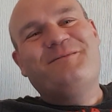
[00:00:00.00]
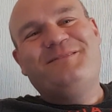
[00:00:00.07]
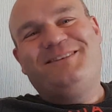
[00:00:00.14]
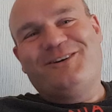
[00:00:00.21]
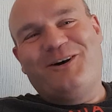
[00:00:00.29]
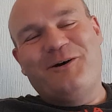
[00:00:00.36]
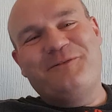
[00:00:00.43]

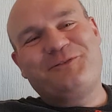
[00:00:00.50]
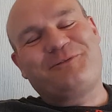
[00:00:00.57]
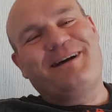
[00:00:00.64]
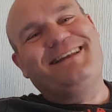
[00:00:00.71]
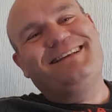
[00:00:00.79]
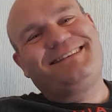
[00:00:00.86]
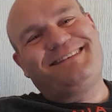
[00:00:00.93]
Jehovah's
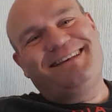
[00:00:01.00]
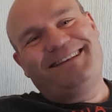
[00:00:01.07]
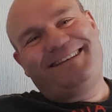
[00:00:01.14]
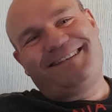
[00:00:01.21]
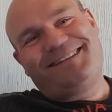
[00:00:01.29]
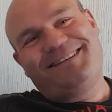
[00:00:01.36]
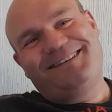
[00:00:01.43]

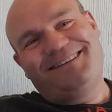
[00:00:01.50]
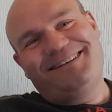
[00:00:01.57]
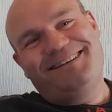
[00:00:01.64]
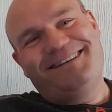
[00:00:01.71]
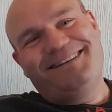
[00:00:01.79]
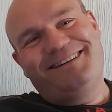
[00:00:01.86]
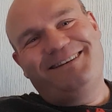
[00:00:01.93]
Witnesses,
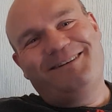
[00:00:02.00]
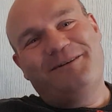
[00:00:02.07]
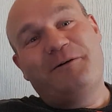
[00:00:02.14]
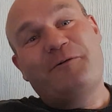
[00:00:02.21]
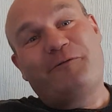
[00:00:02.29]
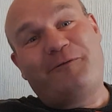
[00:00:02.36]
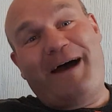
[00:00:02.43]

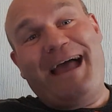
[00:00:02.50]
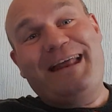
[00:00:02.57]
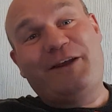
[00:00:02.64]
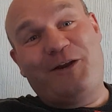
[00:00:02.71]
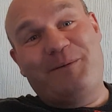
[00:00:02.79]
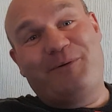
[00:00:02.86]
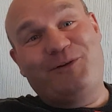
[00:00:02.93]

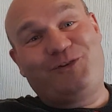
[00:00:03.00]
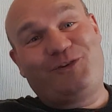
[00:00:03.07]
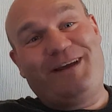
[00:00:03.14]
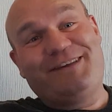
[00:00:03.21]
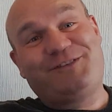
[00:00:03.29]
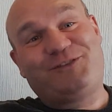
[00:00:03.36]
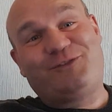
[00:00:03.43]
find out about your
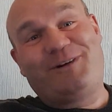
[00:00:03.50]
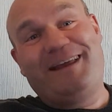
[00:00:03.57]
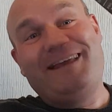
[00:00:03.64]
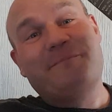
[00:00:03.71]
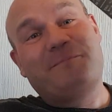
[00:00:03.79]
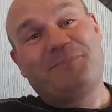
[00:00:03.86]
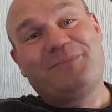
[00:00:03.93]

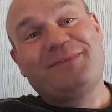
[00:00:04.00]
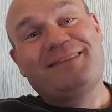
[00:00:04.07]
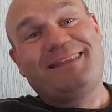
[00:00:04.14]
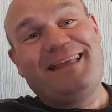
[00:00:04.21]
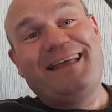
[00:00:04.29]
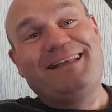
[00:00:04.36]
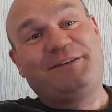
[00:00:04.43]
history.
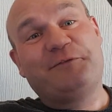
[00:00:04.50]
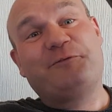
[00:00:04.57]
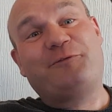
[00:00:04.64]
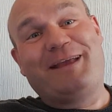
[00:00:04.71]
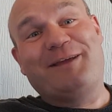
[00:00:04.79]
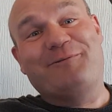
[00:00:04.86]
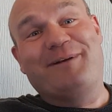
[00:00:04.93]
It's
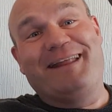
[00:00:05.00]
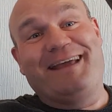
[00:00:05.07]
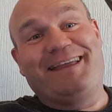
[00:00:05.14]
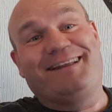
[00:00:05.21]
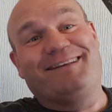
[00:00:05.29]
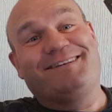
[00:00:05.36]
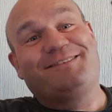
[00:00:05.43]
friggin'
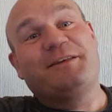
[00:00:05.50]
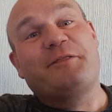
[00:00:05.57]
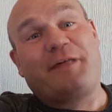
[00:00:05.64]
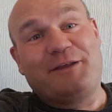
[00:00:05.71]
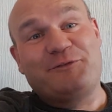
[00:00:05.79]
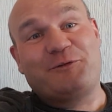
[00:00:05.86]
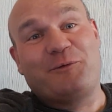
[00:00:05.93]
ridiculous.
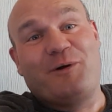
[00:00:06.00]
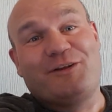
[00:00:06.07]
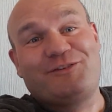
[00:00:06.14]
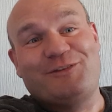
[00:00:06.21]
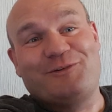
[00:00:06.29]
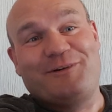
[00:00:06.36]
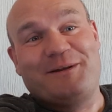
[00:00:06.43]
Thanks for
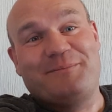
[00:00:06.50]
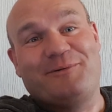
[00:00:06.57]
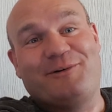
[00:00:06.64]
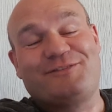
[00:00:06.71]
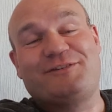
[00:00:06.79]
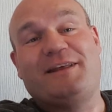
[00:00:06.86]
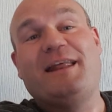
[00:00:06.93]
watching The Great
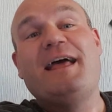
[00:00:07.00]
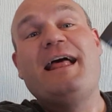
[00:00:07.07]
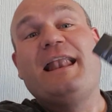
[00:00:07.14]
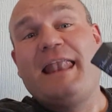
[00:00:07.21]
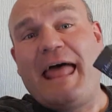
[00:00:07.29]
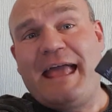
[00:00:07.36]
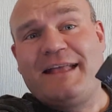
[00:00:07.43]
Apostate.
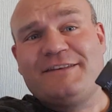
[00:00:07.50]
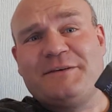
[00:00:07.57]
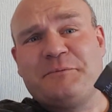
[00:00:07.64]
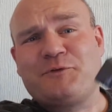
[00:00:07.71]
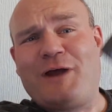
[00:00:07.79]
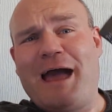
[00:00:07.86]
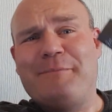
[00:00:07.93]
Like and
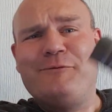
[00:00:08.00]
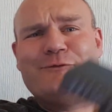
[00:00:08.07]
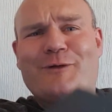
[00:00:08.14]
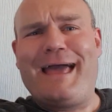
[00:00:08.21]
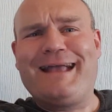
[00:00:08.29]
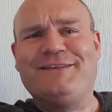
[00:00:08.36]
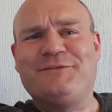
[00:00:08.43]
subscribe if
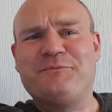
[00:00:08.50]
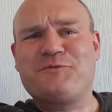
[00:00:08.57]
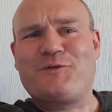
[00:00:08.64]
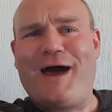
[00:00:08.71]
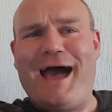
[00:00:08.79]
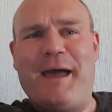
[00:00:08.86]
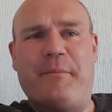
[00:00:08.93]
you like and
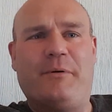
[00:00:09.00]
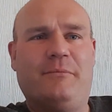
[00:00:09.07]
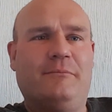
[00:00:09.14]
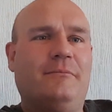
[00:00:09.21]
subscribe.